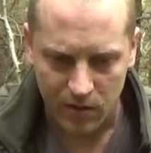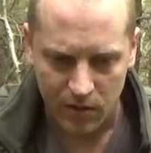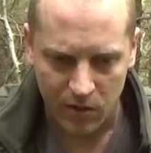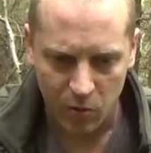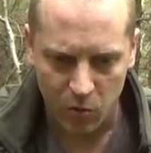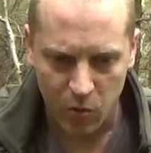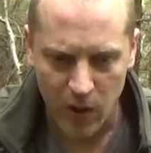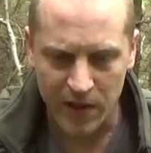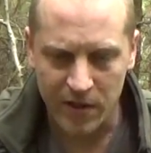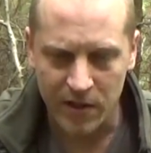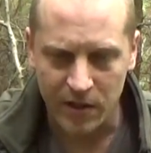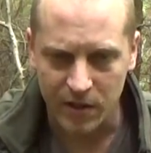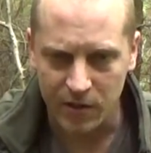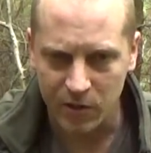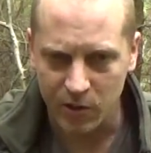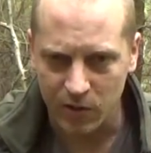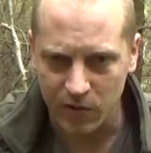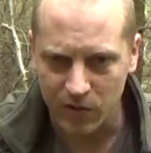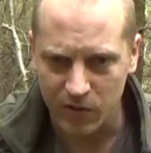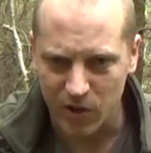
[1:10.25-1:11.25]
winter
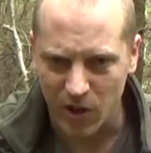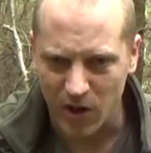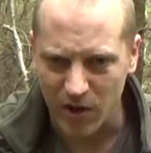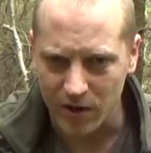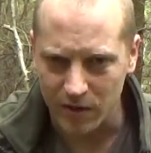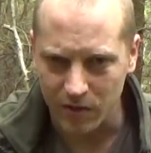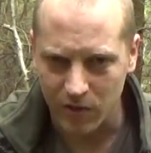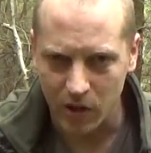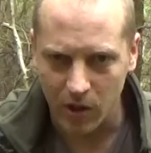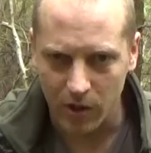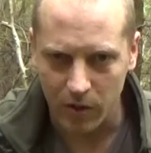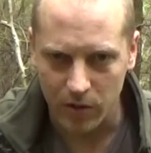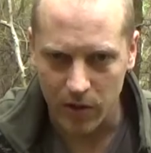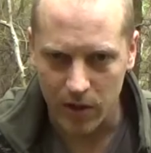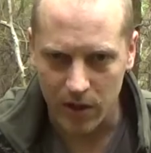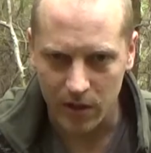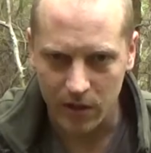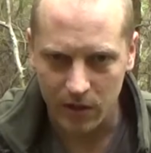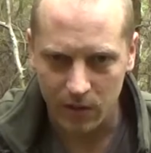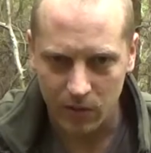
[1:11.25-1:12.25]
sort of side of
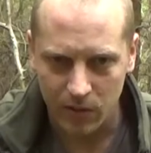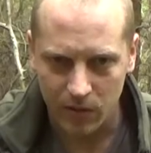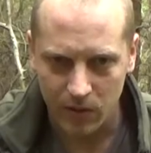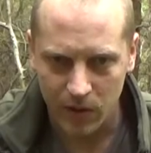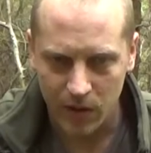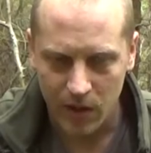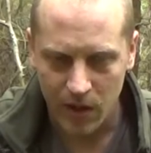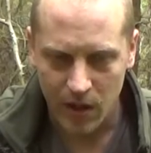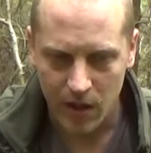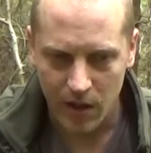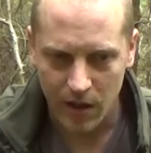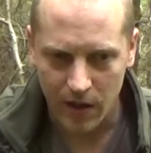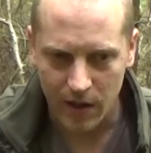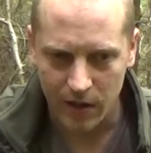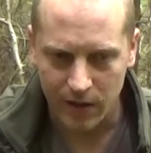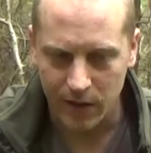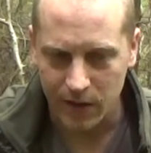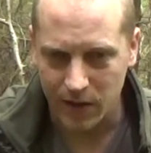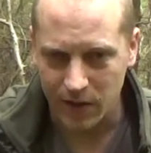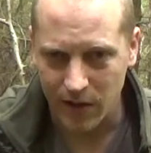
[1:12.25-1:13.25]
clothing at
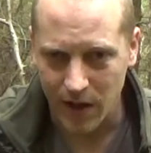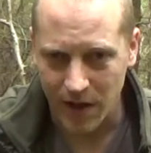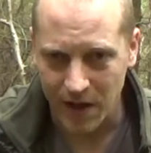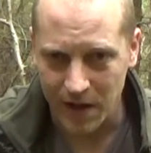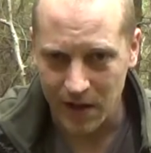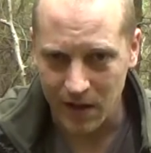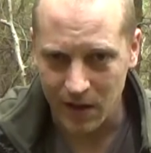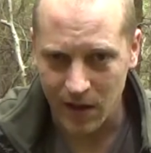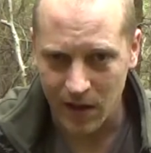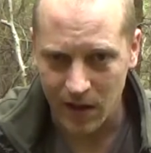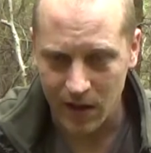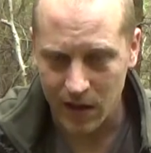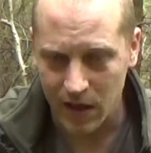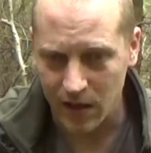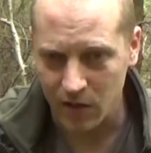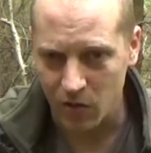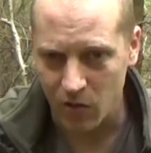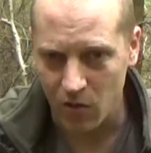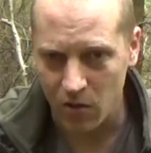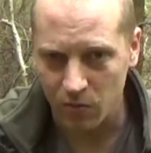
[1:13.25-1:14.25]
another date
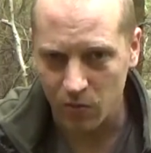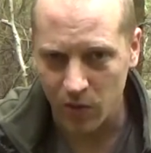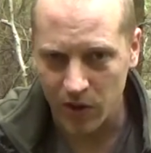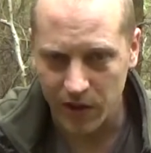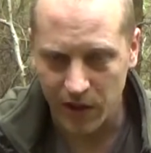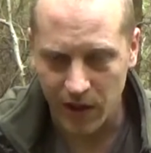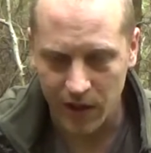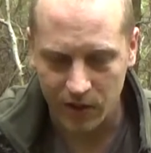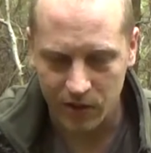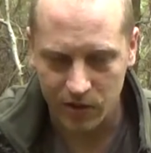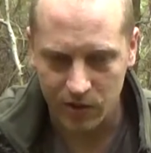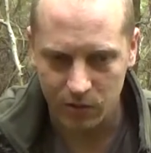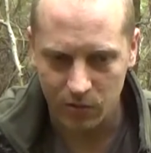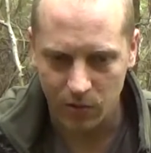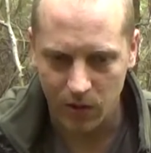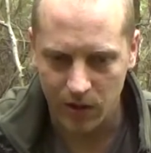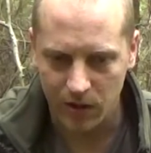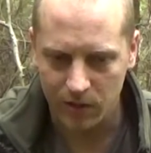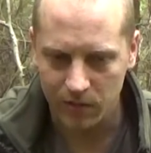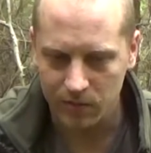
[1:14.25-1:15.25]
later on when it gets
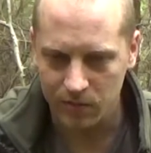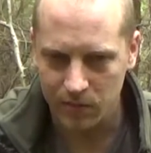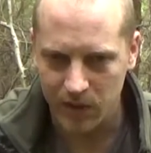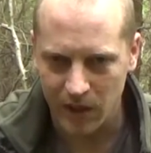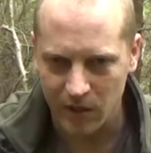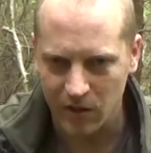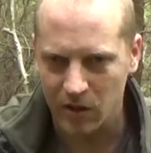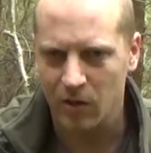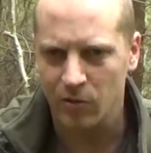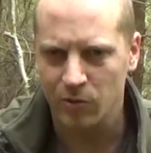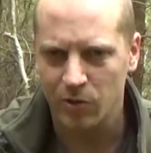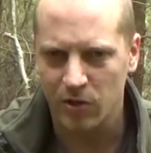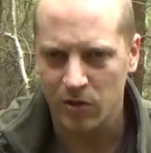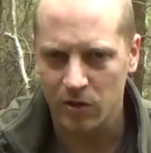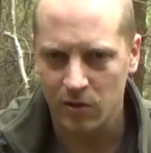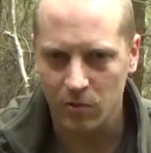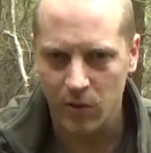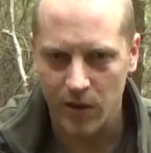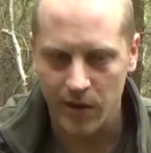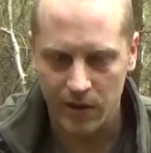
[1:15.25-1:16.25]
closer
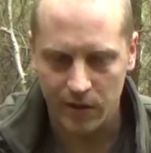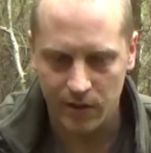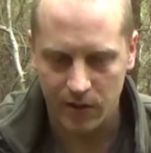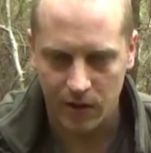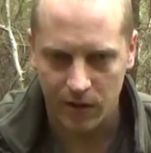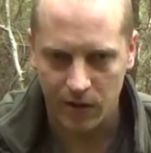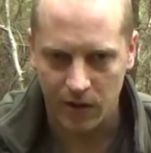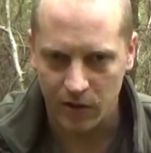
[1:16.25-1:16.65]
to the winter side.